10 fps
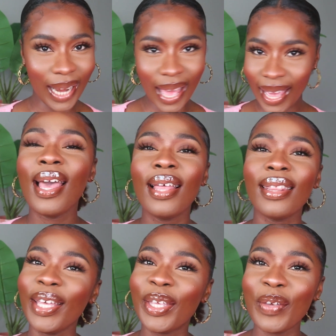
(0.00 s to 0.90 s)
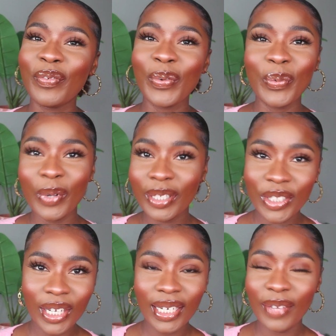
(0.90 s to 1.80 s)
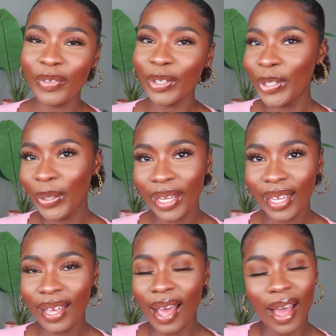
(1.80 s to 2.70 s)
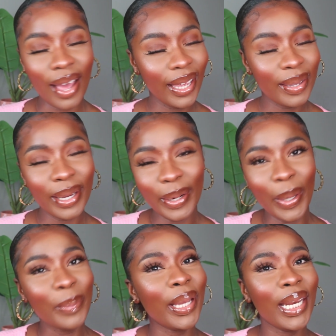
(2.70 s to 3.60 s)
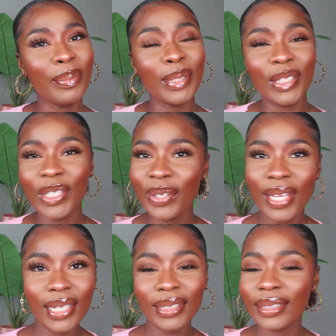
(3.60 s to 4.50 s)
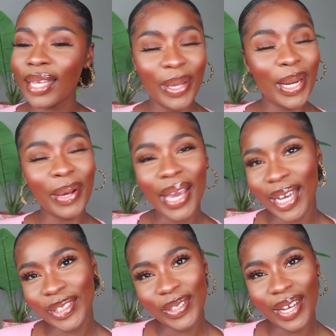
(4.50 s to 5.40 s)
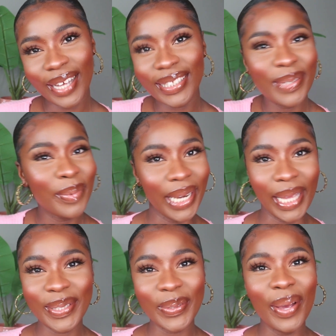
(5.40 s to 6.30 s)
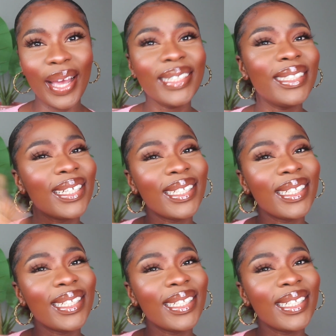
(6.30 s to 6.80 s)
like. Thank you for watching. If you're new here, hi, hello, my name is Eunice, and I'll catch you guys in my next one.